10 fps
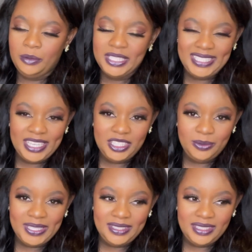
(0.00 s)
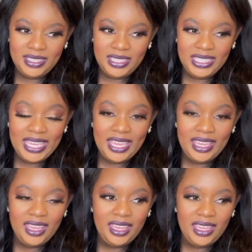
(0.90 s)
say
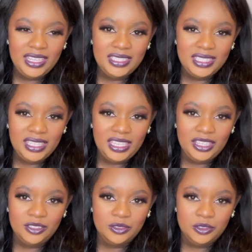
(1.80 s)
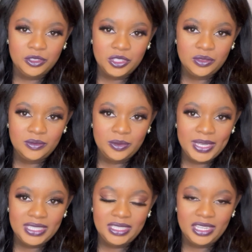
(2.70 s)
2018 or
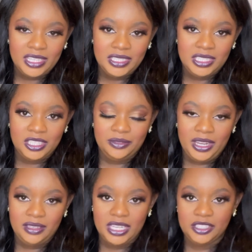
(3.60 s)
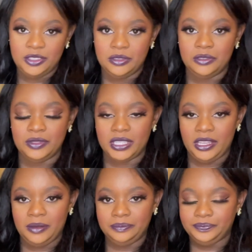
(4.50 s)
2019, around that sort of
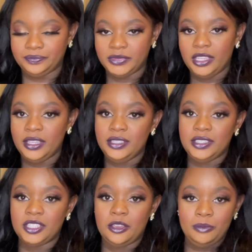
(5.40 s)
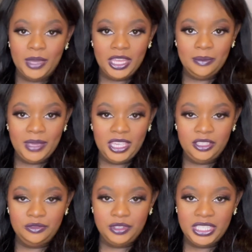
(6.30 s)
time. So my main
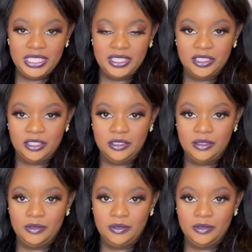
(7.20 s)
reason